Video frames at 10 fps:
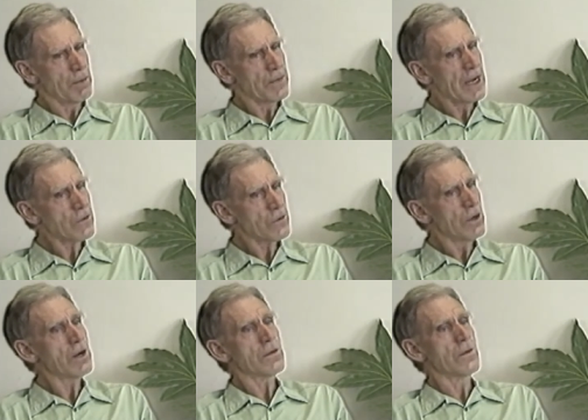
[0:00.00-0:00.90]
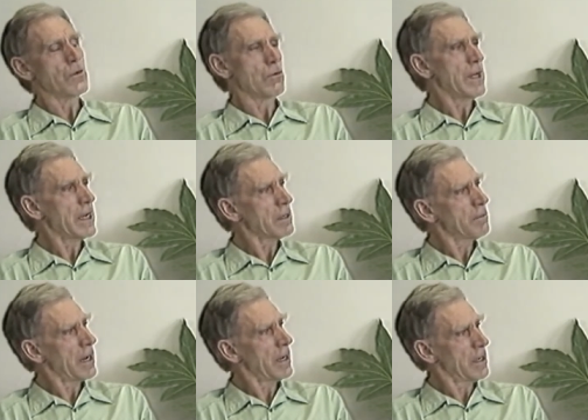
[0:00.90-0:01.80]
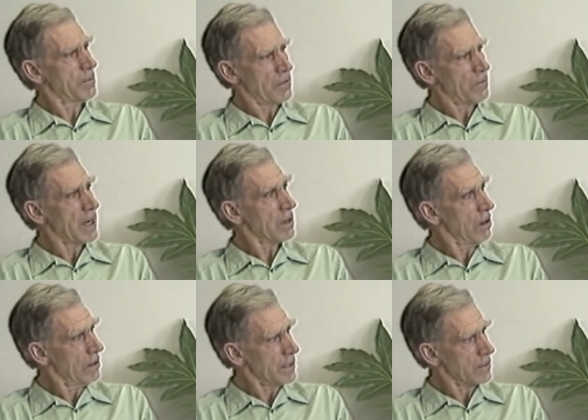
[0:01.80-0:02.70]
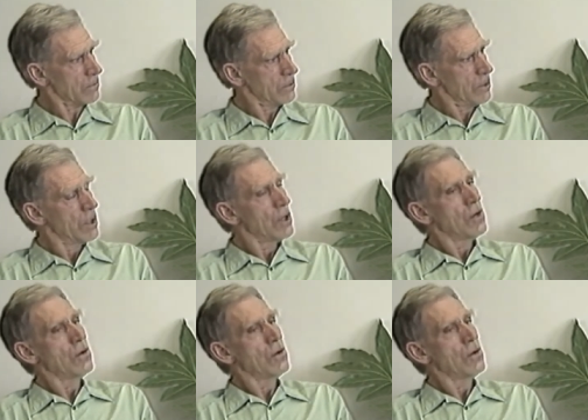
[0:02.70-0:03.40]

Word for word: but that's not the view taken by a number of my colleagues mm.